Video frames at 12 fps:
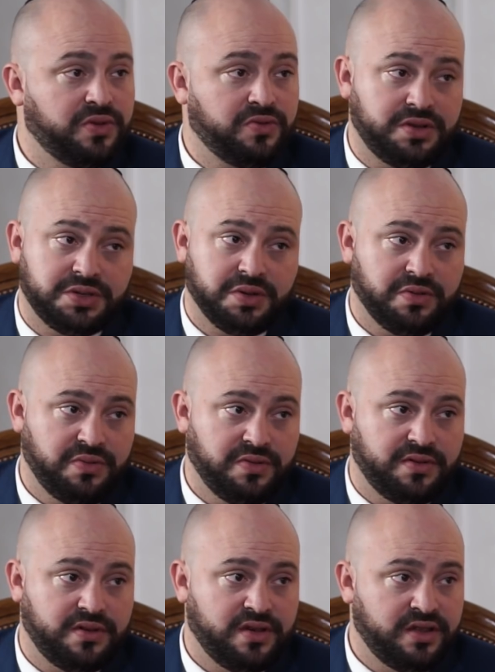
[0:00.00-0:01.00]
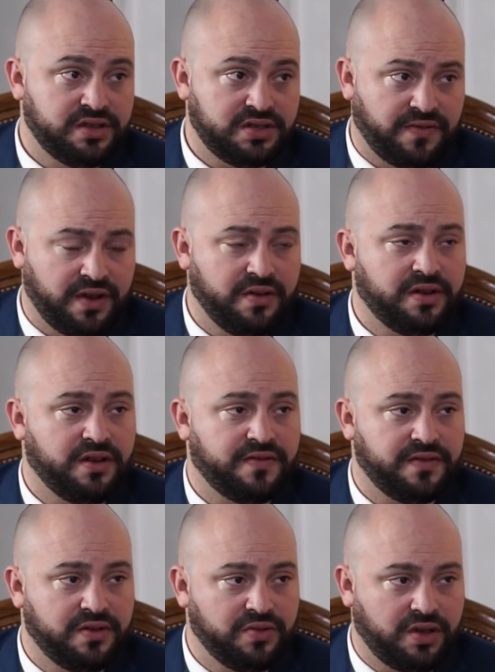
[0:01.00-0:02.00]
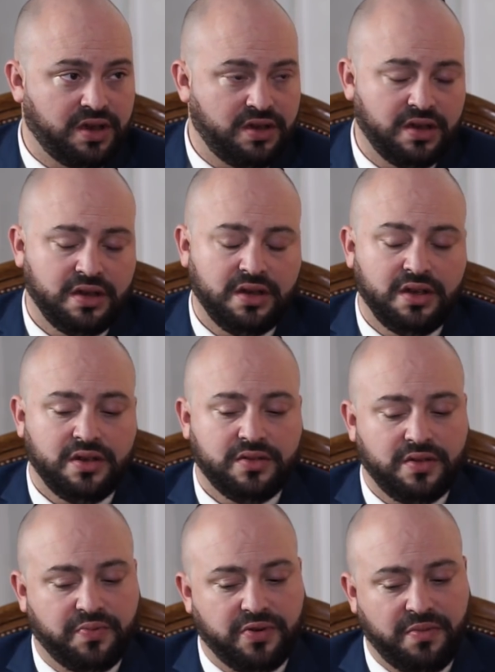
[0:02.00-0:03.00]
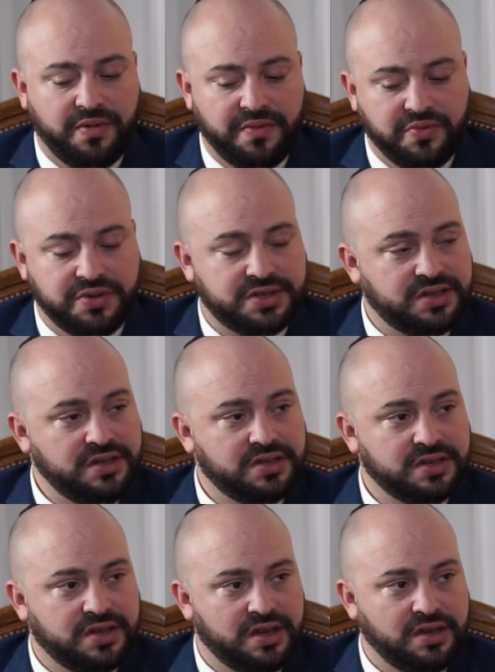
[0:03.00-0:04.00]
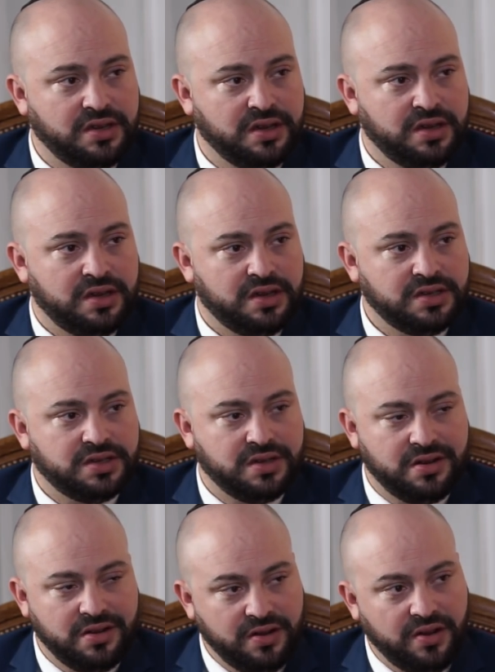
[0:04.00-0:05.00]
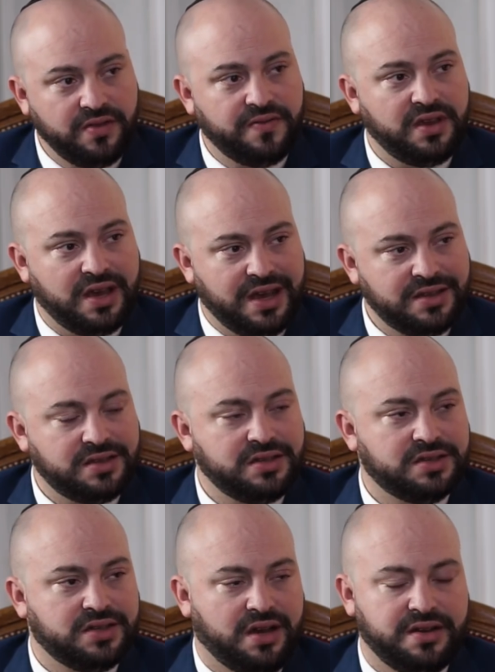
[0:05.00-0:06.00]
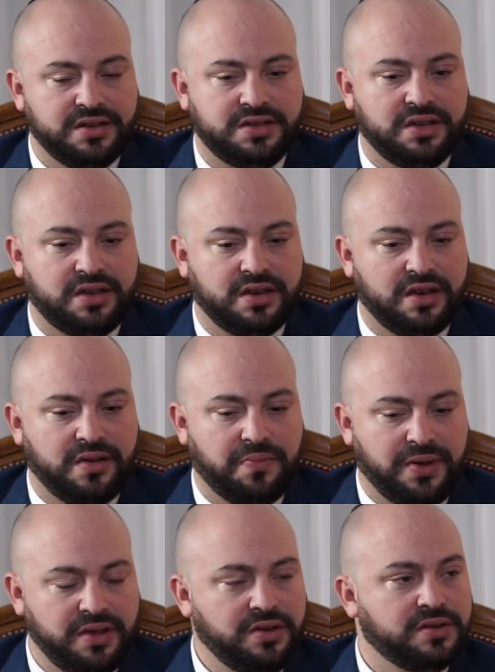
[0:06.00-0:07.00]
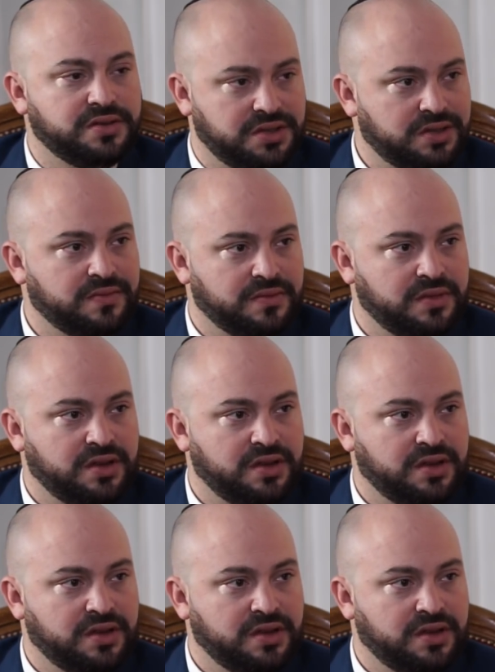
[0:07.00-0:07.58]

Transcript: with or disagree with, and that's fair enough and okay. The problem that we see today is a lot of the anti-Zionistic opinions